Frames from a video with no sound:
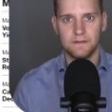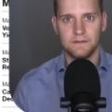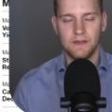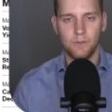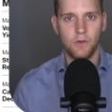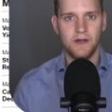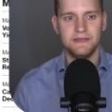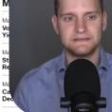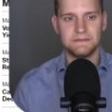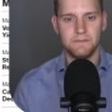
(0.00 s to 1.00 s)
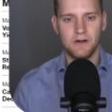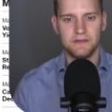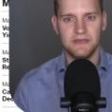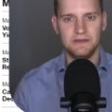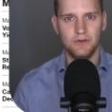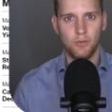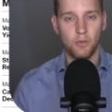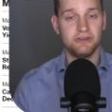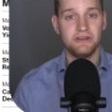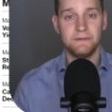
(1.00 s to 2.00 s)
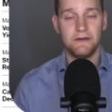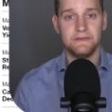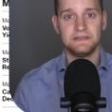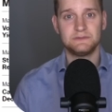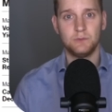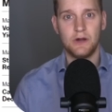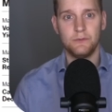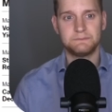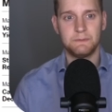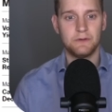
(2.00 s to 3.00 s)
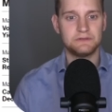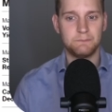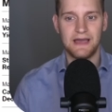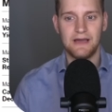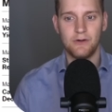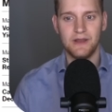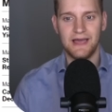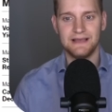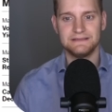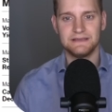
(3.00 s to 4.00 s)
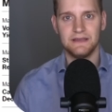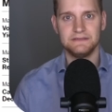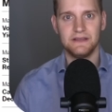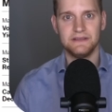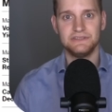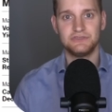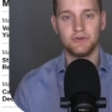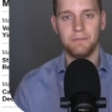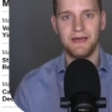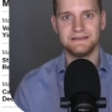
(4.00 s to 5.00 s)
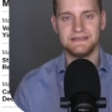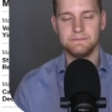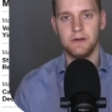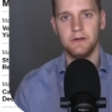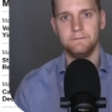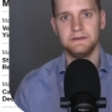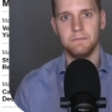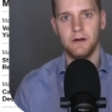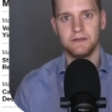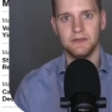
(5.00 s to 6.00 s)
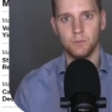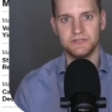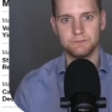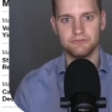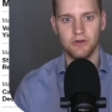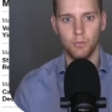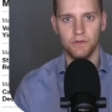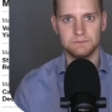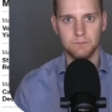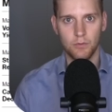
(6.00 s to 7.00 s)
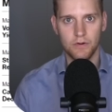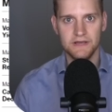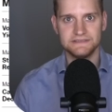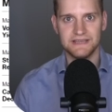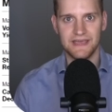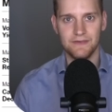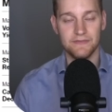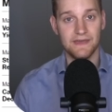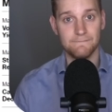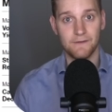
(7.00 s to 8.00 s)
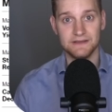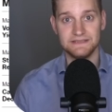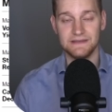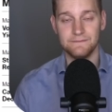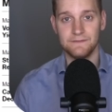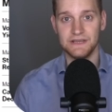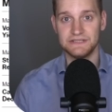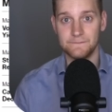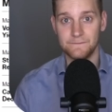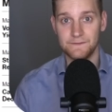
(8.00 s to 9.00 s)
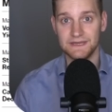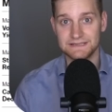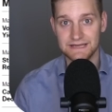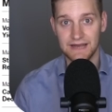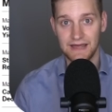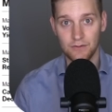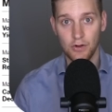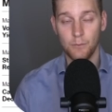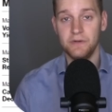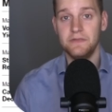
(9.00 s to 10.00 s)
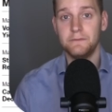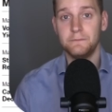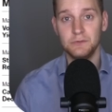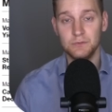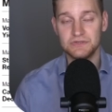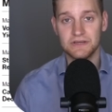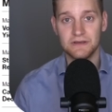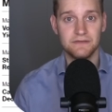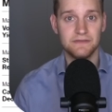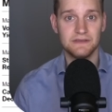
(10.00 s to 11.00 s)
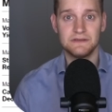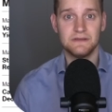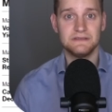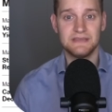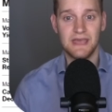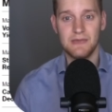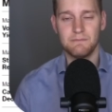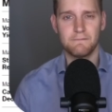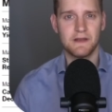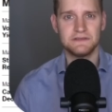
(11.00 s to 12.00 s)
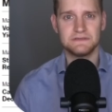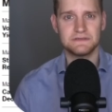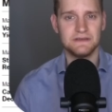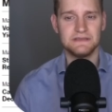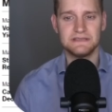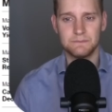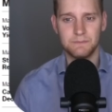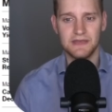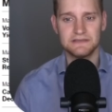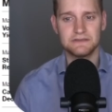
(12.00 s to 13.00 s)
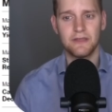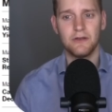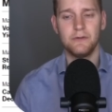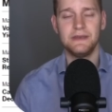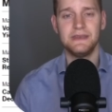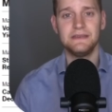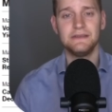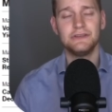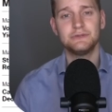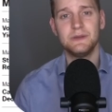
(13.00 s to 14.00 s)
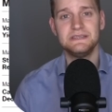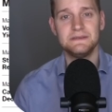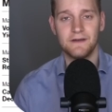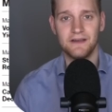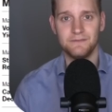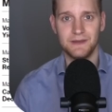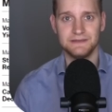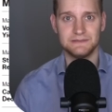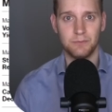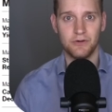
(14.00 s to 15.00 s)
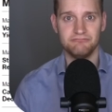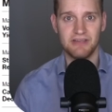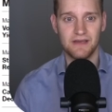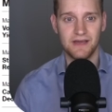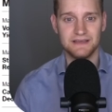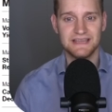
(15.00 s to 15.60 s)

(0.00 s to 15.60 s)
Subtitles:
Now, why is the market not worried about this? Well, it's because Powell has done his job as the perfect market whisperer once more, saying that they're fighting inflation fiercely now, but in the future, things are going to tame. Inflation is going to disappear, so they'll only need 25 basis point rate hikes,